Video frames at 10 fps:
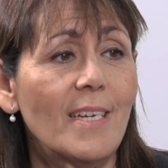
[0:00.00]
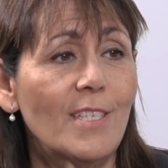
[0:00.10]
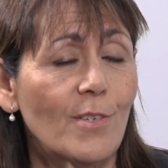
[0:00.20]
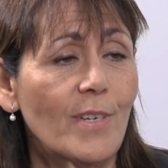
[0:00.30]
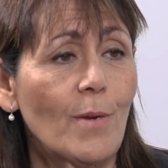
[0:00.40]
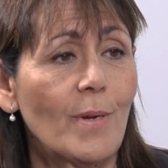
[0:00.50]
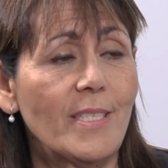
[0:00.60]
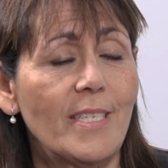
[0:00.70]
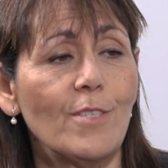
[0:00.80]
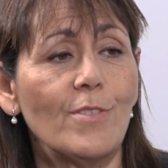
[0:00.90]
So
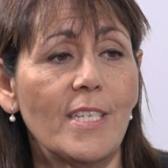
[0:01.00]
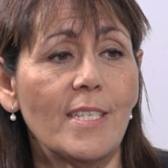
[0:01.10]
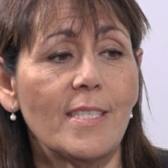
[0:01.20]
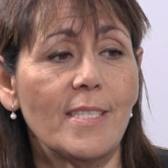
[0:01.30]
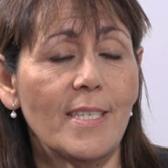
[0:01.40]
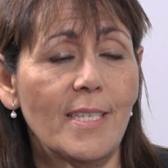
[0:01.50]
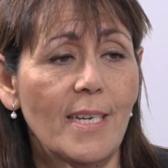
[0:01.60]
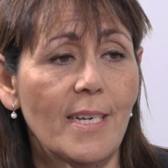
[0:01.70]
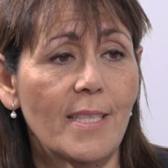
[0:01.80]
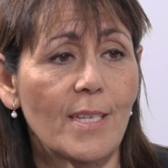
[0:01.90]
KYC utility
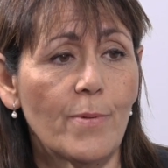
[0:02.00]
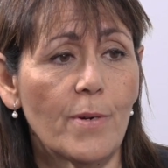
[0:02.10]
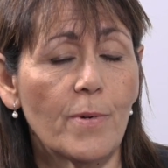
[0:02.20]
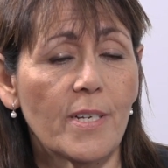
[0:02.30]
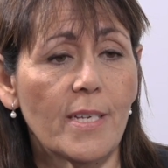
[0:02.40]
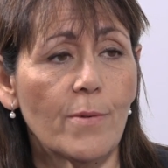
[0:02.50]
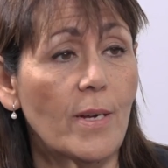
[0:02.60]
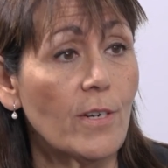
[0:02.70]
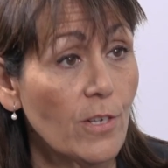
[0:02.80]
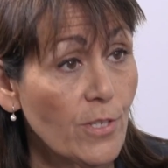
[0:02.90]
that we're working
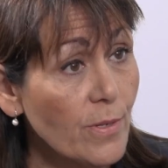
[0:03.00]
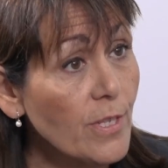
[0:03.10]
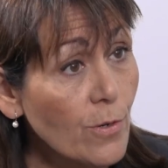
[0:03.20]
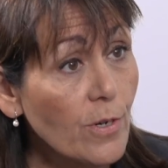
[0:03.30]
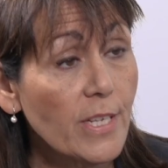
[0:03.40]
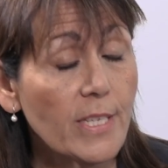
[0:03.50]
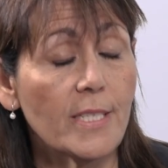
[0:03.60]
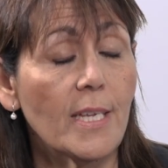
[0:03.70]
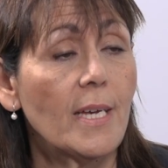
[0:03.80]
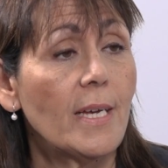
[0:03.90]
around also in the
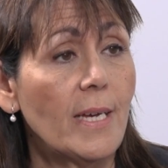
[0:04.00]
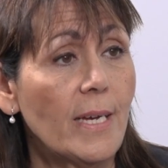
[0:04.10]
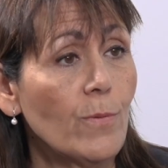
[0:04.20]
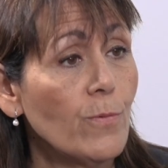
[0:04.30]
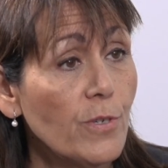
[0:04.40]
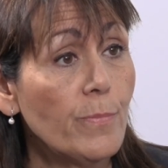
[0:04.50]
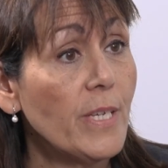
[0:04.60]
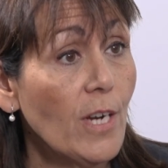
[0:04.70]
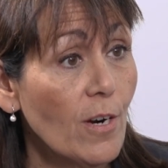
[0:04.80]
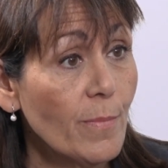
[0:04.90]
Nordics would
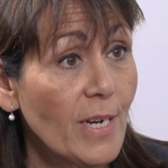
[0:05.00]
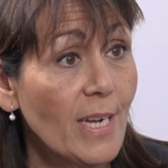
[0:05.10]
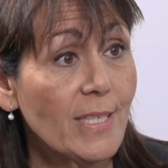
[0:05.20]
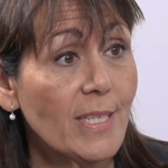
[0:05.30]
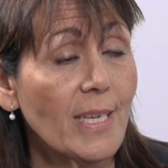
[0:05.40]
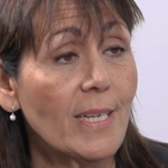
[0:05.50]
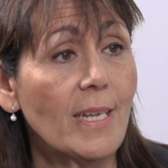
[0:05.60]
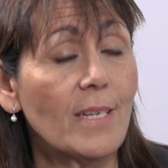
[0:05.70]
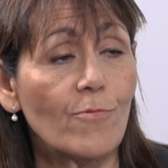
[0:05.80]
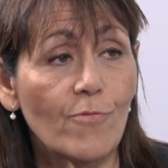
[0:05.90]
be harmonizing
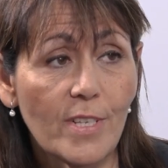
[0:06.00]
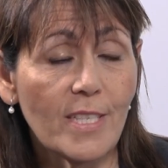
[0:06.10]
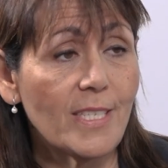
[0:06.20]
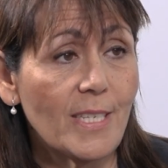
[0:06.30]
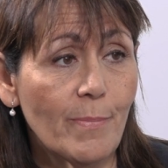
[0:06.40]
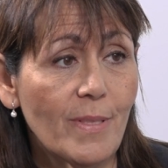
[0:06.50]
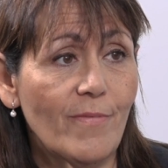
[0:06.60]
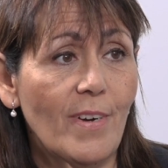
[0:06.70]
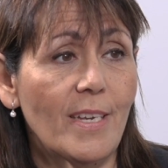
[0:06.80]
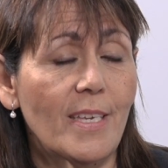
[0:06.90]
and really
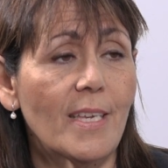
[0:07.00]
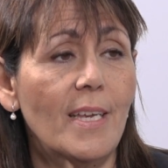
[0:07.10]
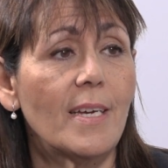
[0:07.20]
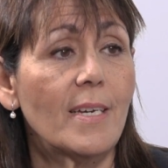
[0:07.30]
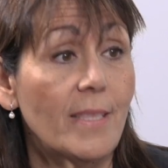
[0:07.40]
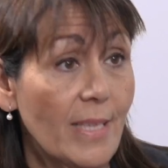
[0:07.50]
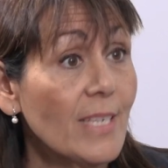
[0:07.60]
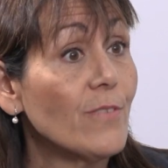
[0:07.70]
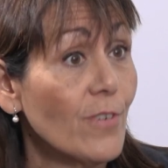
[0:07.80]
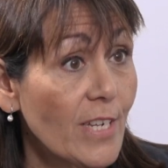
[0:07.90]
simplifying
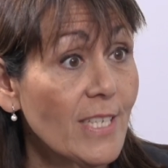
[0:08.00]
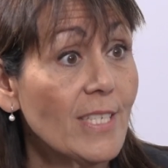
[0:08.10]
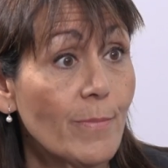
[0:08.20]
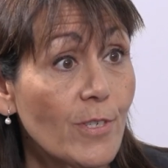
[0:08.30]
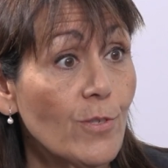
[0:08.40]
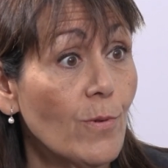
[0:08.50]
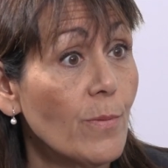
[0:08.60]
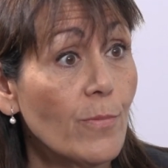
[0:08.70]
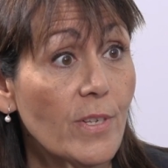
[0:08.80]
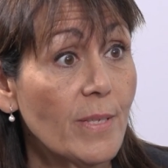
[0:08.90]
things for customers to
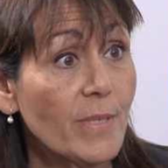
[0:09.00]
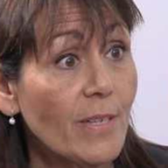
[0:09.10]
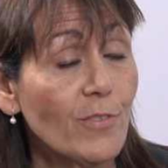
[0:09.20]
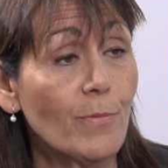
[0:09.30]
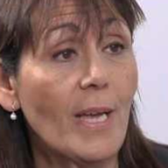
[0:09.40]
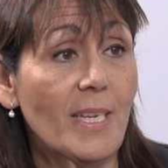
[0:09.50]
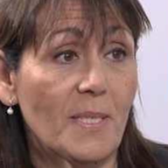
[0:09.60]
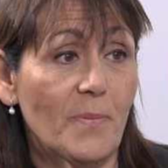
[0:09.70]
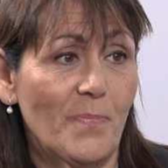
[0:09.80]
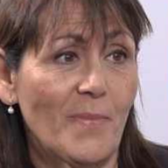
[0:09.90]
onboard themselves to
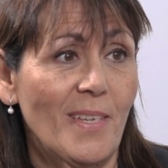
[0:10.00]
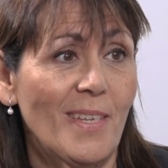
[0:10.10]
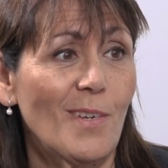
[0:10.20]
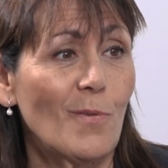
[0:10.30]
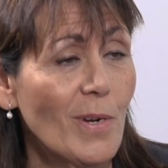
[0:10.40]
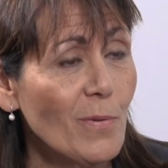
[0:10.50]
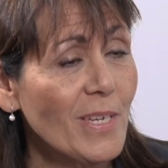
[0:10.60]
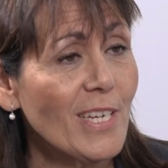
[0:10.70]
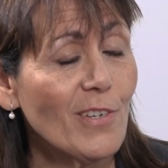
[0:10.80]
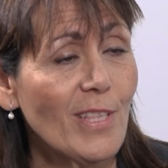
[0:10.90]
banks, where we
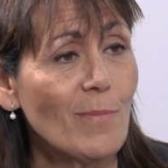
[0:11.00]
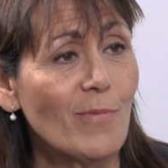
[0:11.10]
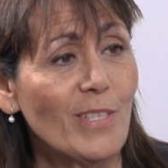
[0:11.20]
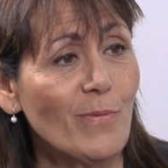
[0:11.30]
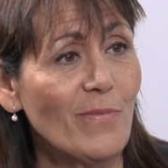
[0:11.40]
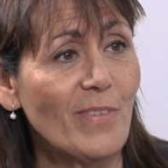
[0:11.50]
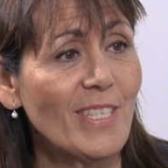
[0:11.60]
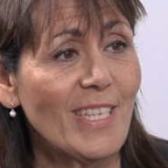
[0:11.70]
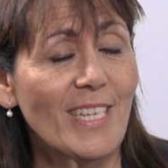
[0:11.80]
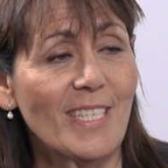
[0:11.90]
can collaborate with
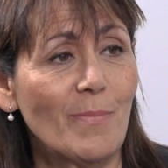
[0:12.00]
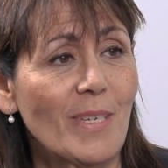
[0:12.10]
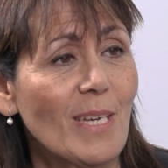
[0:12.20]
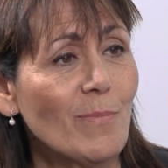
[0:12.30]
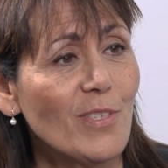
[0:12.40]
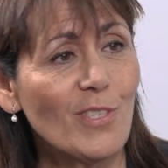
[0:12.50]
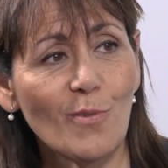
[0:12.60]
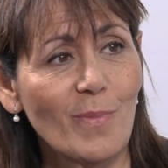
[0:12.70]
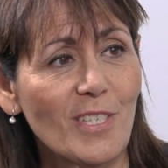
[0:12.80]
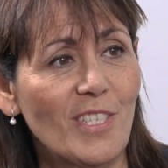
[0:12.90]
fintechs and become so
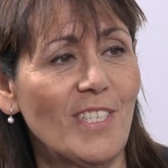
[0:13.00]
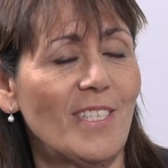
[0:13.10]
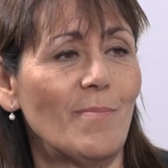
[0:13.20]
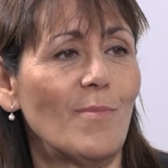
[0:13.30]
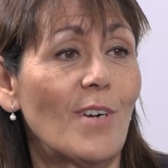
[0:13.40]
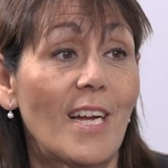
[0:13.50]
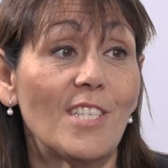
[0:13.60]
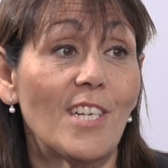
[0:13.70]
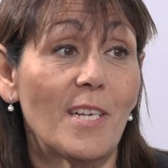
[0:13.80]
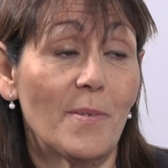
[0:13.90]
much more
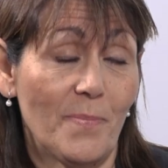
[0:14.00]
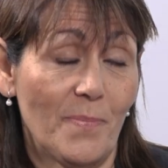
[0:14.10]
agile.